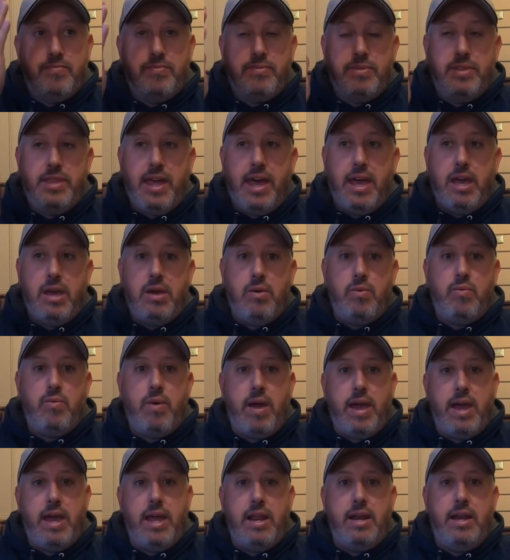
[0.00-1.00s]
They
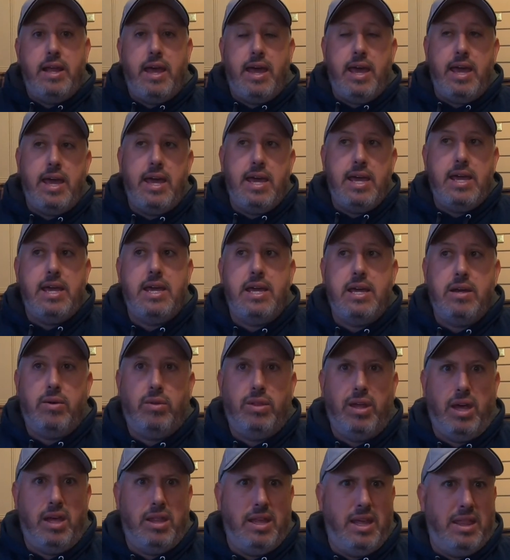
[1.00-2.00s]
ran
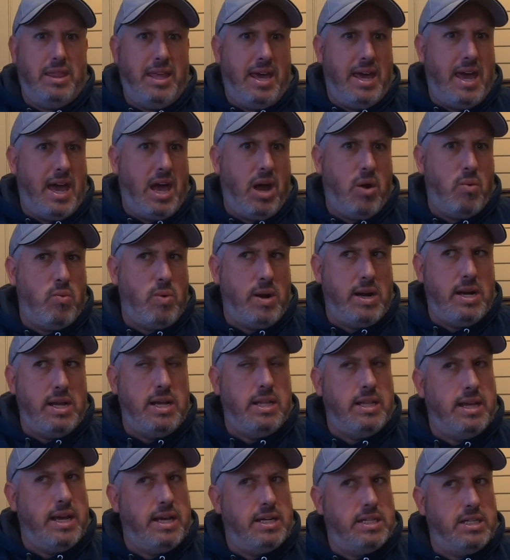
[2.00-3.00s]

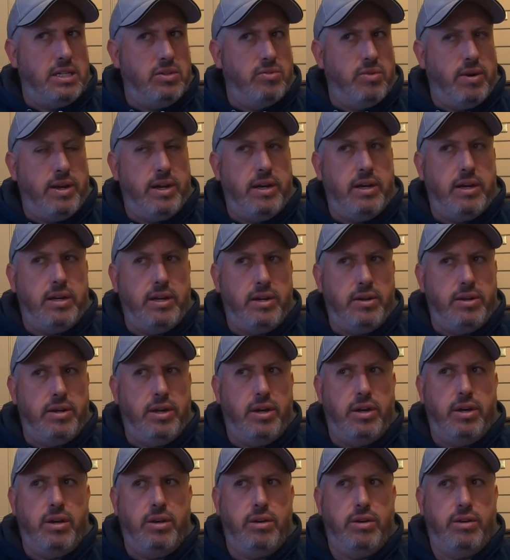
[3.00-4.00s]
they did run, I don't
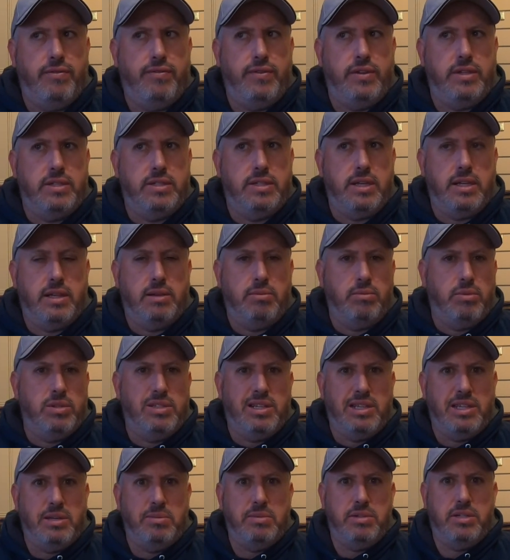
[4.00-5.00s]
know if
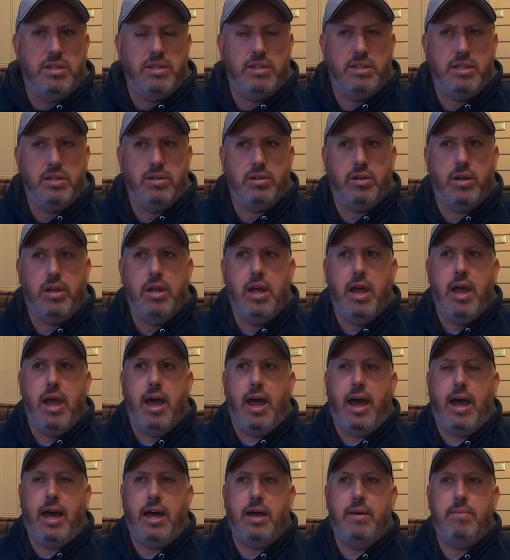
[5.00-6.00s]
was a limited thing or
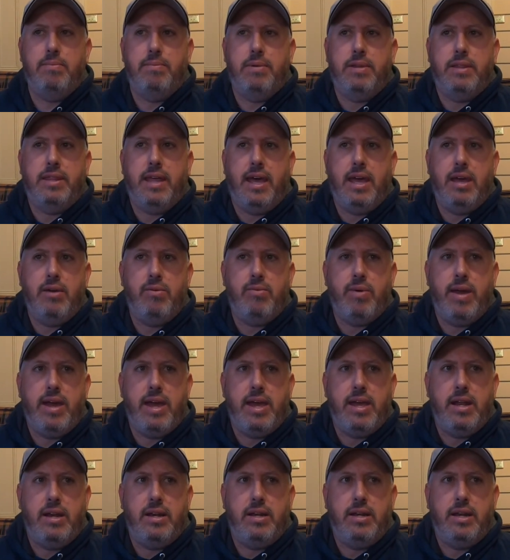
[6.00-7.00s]
not, but they
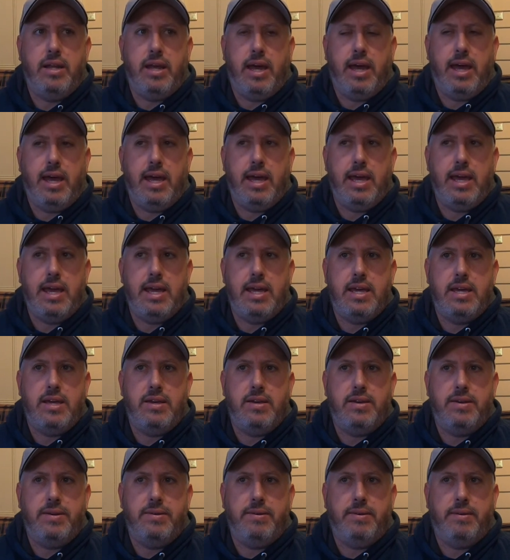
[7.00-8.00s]
ran
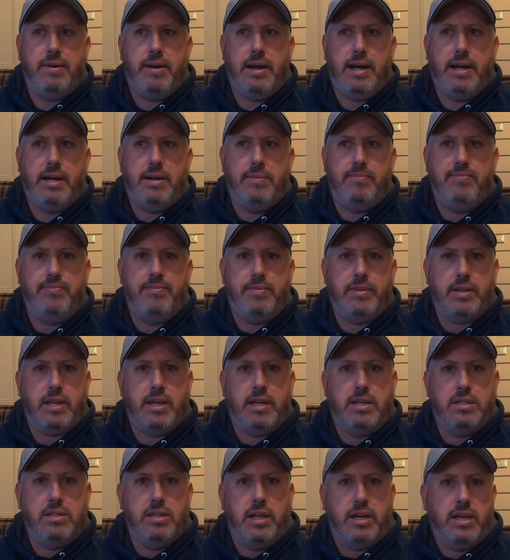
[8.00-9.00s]

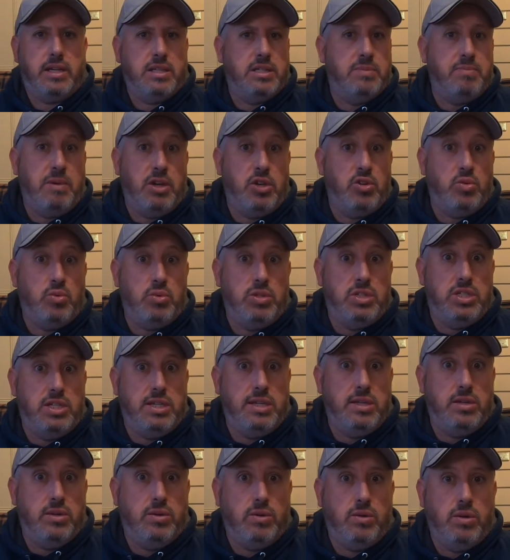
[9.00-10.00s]
it's like a special
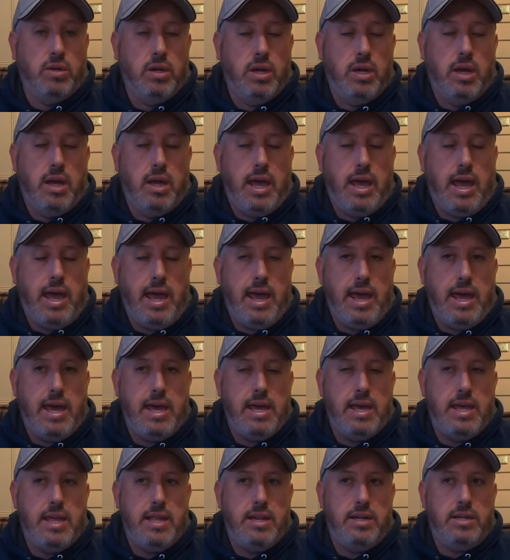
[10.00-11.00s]
deal.
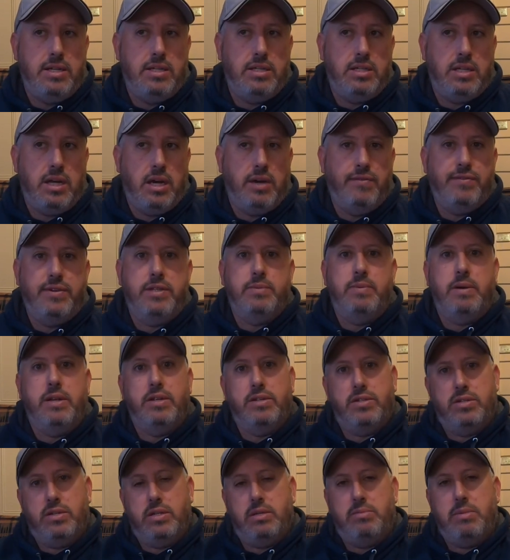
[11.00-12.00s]
And if you spend a
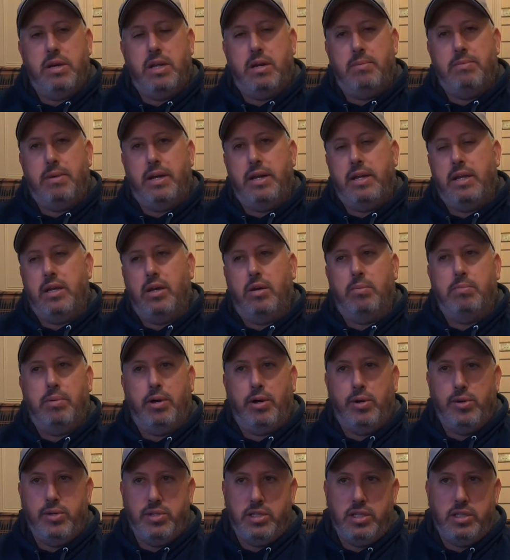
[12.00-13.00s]
certain amount of money, you got
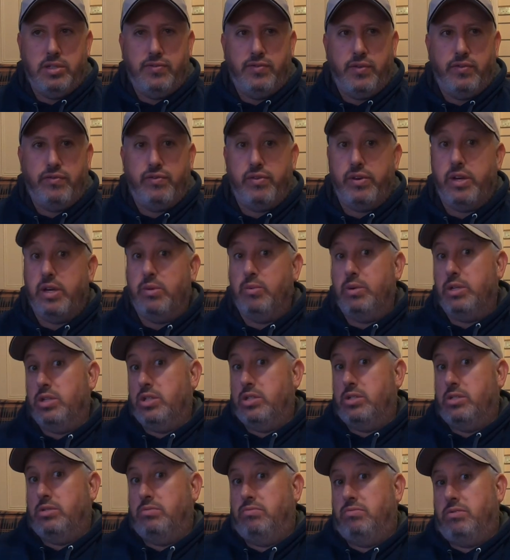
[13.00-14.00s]
postage for free,
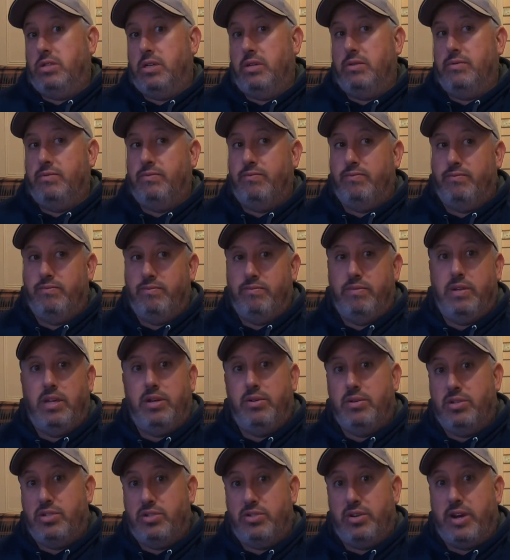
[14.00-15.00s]
which
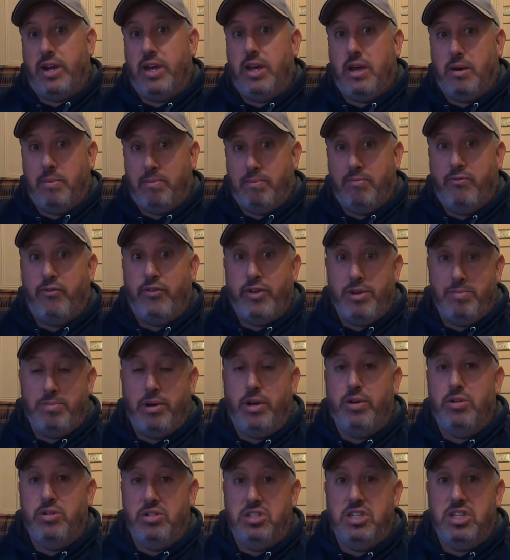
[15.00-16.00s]
here in Australia, free
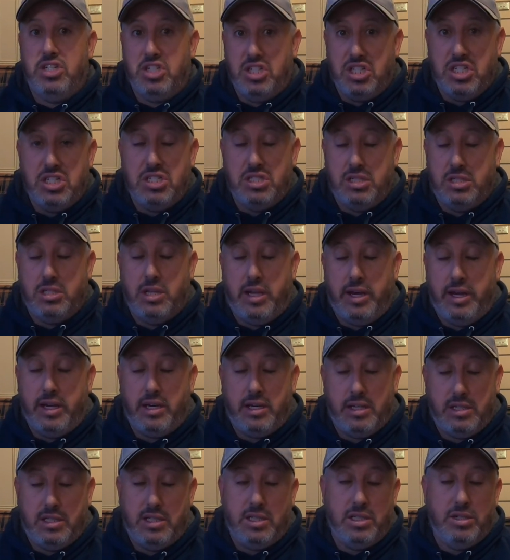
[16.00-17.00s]
postage is
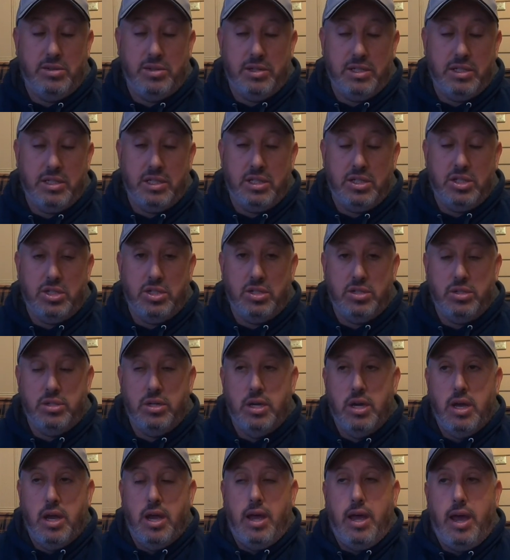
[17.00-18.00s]
like a serious issue,
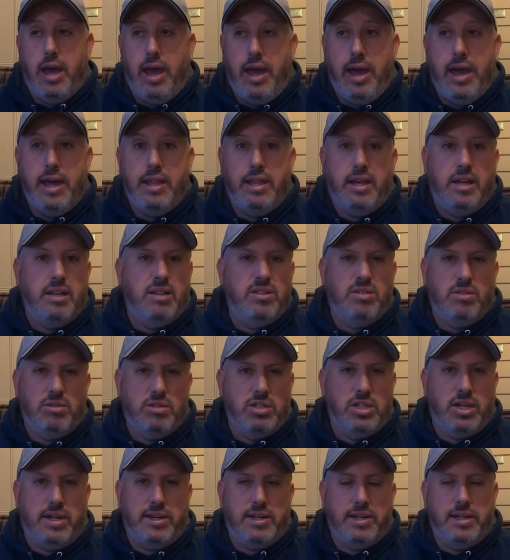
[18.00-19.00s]
and they sort
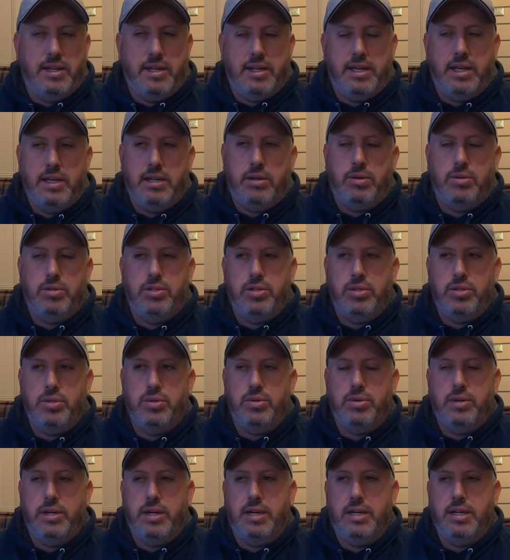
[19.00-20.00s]
of chuck in a kit or
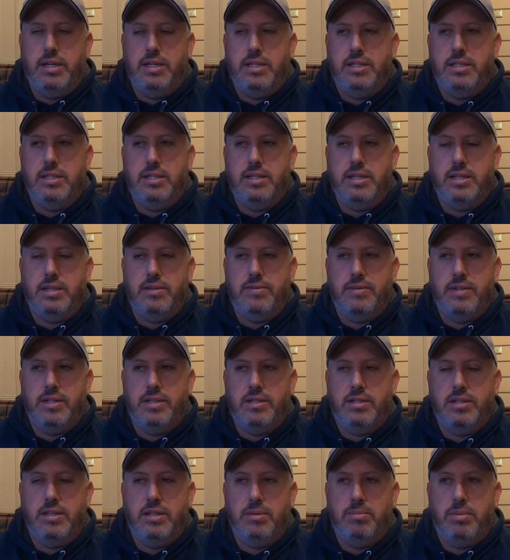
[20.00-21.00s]
two
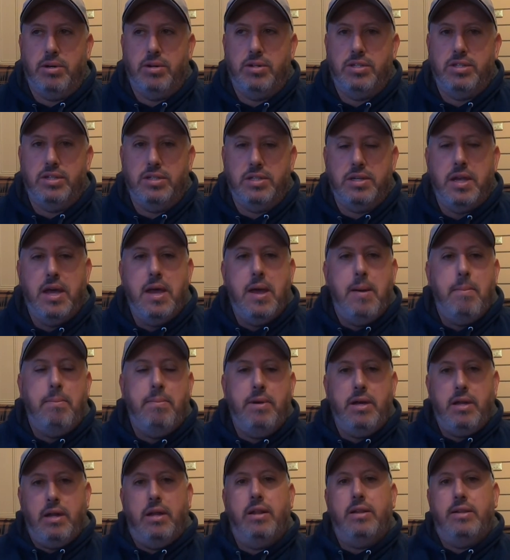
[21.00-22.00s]
into the boxes.
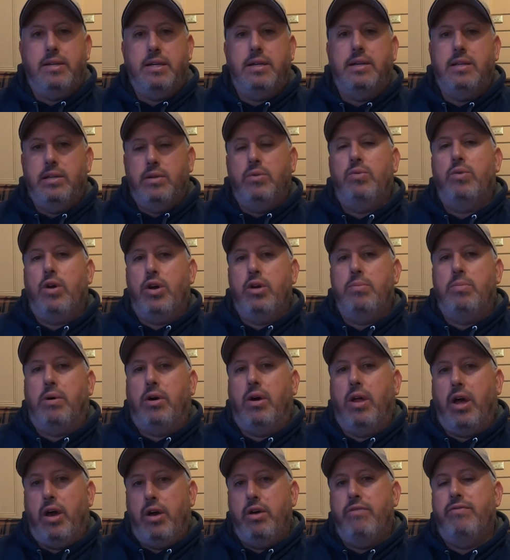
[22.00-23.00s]
But it's a Little
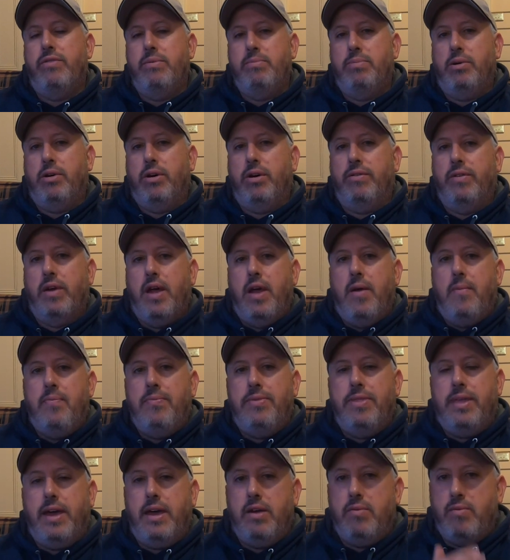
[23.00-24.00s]
Robot over in Perth.
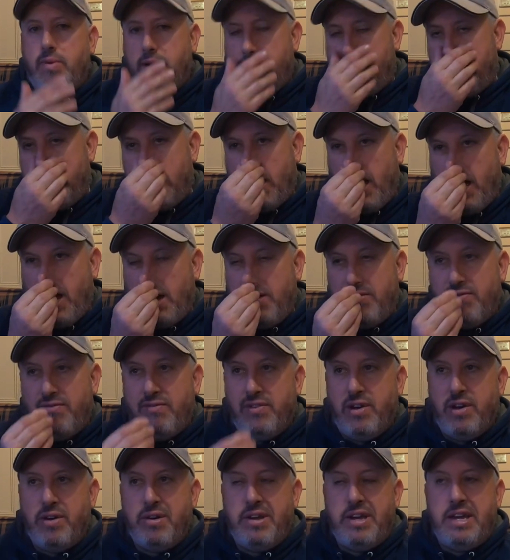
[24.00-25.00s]
They run a
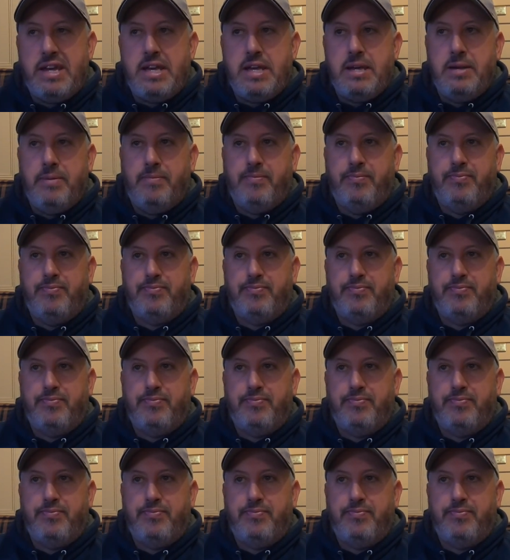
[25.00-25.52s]
very,